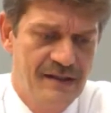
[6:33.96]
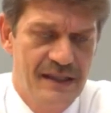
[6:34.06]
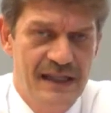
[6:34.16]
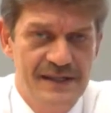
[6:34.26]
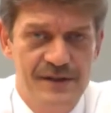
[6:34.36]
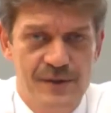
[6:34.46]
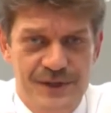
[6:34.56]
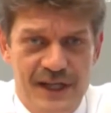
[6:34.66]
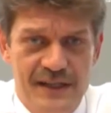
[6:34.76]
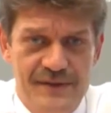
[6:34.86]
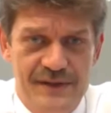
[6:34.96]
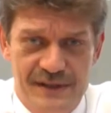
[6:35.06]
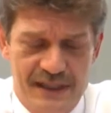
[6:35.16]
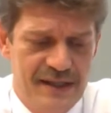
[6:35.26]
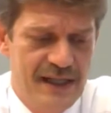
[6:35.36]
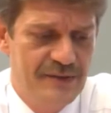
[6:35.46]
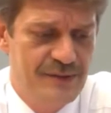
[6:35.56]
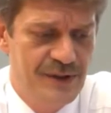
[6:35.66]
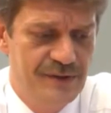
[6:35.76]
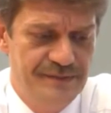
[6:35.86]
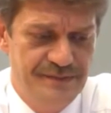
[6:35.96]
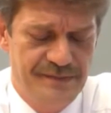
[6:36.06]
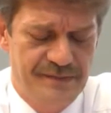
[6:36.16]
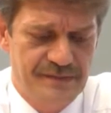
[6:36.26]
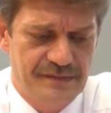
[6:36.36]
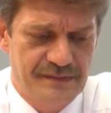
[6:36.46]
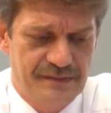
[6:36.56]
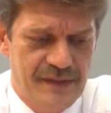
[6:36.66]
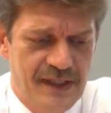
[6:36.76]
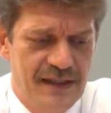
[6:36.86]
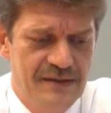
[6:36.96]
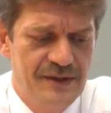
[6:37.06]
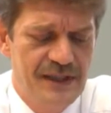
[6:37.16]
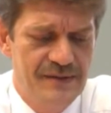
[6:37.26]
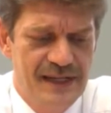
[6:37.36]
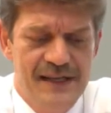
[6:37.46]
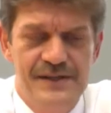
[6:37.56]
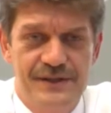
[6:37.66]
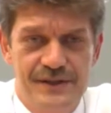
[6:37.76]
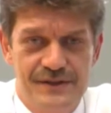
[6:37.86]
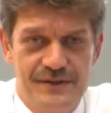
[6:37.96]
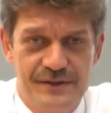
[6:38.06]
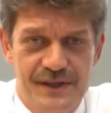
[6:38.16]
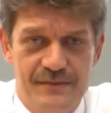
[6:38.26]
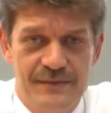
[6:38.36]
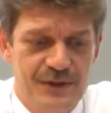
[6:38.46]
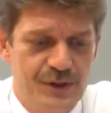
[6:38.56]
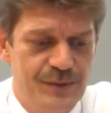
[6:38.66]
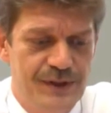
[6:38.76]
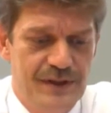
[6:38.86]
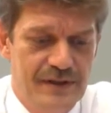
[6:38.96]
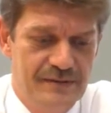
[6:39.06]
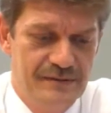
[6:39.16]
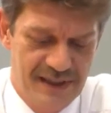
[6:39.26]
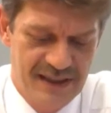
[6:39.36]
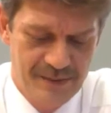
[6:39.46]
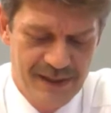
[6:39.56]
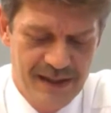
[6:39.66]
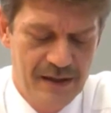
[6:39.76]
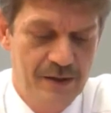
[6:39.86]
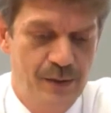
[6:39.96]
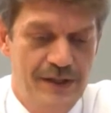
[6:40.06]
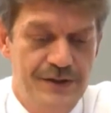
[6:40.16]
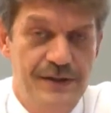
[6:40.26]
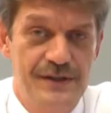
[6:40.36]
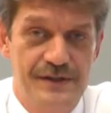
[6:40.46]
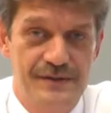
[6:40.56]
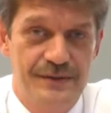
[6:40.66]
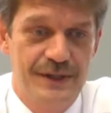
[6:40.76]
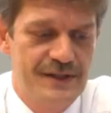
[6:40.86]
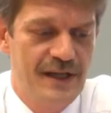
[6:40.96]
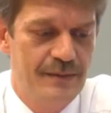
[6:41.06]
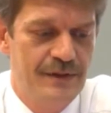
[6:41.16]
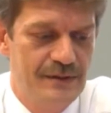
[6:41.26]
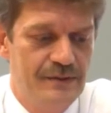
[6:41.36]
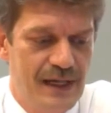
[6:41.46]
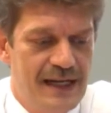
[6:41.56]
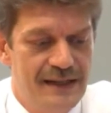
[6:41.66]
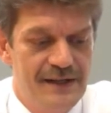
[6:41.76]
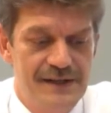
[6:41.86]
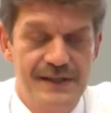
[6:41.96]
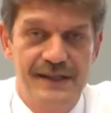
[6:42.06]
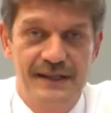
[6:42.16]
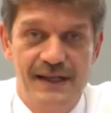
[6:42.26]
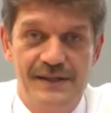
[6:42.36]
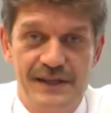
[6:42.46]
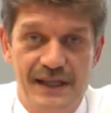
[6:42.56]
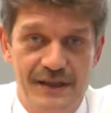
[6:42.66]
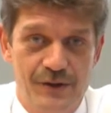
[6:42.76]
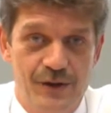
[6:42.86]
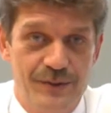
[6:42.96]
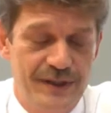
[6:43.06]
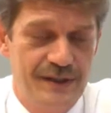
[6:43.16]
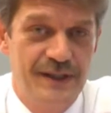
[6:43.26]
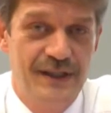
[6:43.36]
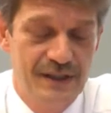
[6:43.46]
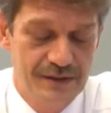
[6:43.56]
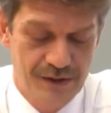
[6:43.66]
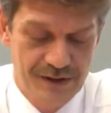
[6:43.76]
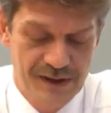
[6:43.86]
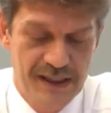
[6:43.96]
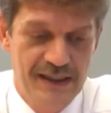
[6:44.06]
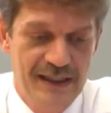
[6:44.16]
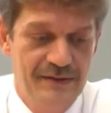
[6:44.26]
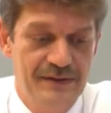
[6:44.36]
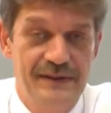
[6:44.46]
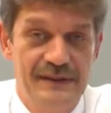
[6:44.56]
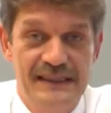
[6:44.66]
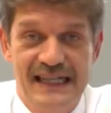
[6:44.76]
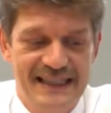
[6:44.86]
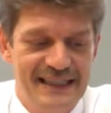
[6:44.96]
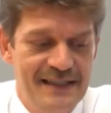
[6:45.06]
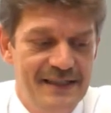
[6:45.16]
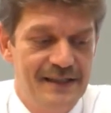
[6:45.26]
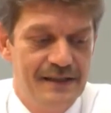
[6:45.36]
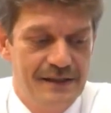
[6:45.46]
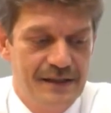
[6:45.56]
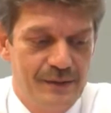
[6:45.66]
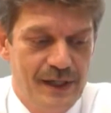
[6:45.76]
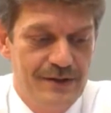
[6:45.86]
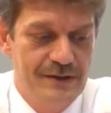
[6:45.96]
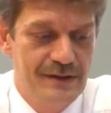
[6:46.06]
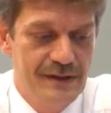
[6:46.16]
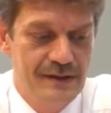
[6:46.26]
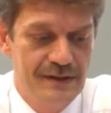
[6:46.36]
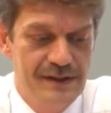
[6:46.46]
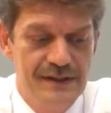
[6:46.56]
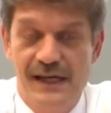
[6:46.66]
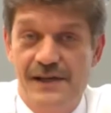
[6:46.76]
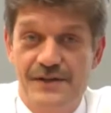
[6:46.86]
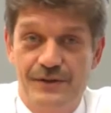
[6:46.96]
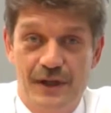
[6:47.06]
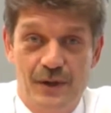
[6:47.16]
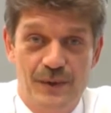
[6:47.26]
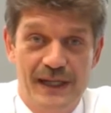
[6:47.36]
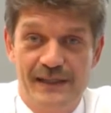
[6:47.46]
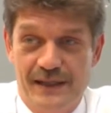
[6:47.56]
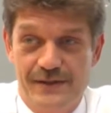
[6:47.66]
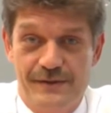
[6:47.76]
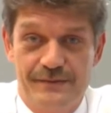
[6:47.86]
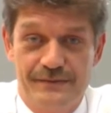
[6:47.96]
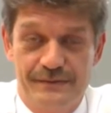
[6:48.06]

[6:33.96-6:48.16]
the lesson objectives are therefore uh, to give answers to some typical fundamental questions. For example, why does a satellite stay in orbit? Or even identical the question, is an astronaut weightless?